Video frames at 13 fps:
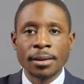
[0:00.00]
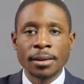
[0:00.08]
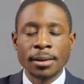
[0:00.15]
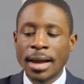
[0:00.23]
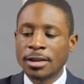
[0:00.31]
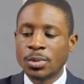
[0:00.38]

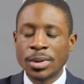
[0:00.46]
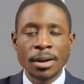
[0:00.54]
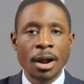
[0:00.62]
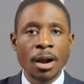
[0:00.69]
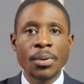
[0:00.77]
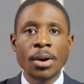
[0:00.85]
Last week in
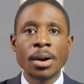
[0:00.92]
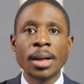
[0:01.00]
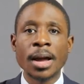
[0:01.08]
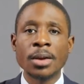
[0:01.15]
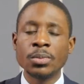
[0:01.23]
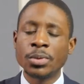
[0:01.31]
our prayer
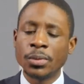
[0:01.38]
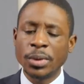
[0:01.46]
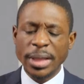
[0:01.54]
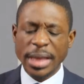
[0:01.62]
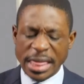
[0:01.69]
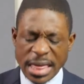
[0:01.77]
line, we were
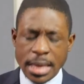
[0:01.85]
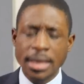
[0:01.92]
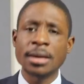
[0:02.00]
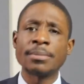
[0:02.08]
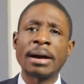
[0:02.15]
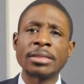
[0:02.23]
really
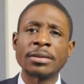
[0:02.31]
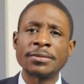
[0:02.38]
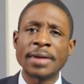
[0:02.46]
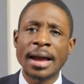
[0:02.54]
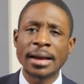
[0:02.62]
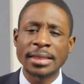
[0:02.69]
thinking about the
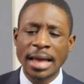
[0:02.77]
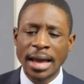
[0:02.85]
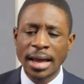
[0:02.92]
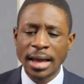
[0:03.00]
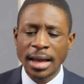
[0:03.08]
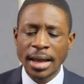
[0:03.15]
fact
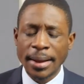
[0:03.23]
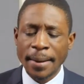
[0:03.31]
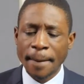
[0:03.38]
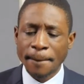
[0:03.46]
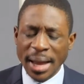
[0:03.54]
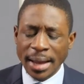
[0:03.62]
that,
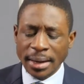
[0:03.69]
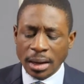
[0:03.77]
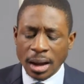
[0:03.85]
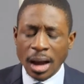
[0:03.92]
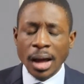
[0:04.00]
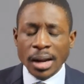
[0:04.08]
man,
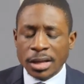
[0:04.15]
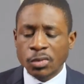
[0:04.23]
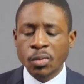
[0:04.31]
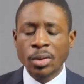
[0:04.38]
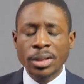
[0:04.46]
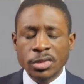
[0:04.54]
God is
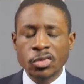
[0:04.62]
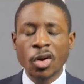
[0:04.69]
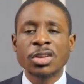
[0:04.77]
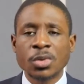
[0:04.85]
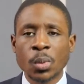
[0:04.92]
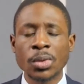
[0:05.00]
really
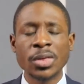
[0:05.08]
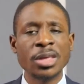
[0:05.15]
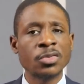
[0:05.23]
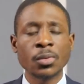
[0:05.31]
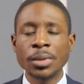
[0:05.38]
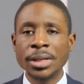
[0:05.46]
trustworthy.
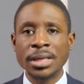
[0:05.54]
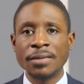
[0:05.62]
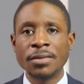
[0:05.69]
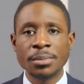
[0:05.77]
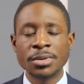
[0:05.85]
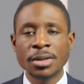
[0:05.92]
He's really
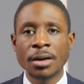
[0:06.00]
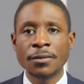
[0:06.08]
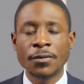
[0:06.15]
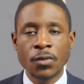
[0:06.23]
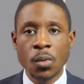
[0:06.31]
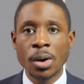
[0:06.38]
given
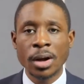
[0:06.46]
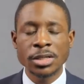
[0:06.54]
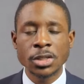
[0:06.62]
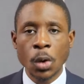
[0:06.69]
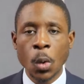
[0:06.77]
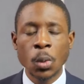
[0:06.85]
himself for
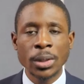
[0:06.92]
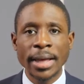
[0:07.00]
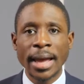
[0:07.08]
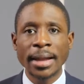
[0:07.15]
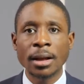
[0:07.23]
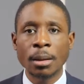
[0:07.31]
us
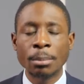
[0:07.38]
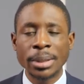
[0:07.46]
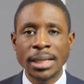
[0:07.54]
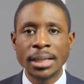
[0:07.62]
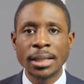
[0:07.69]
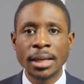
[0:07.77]
wholly and
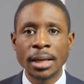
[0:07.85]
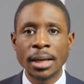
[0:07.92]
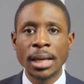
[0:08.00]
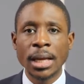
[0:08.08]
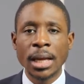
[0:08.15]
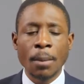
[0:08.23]
completely.
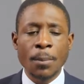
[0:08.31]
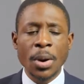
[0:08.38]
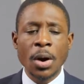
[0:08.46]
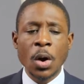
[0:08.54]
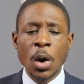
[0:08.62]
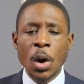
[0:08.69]

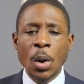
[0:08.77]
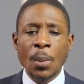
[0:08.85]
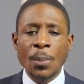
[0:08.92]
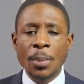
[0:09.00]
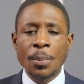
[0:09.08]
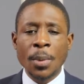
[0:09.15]
But
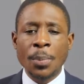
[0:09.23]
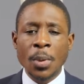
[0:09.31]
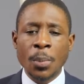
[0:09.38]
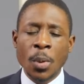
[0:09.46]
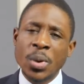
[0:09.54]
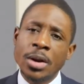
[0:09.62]

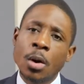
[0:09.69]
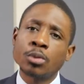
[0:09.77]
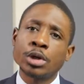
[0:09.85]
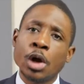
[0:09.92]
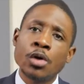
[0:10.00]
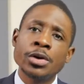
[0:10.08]
we
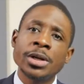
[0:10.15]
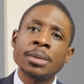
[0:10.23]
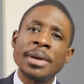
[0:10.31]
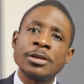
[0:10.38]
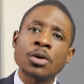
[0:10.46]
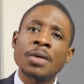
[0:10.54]
don't turn to
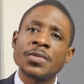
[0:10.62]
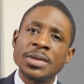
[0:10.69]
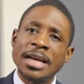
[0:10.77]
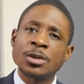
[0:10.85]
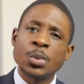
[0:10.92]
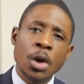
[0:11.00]
him as
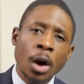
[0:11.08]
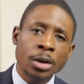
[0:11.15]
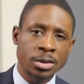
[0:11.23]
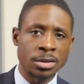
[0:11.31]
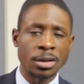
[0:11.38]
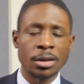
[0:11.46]
often as we
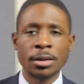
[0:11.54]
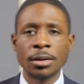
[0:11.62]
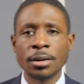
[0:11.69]
ought to.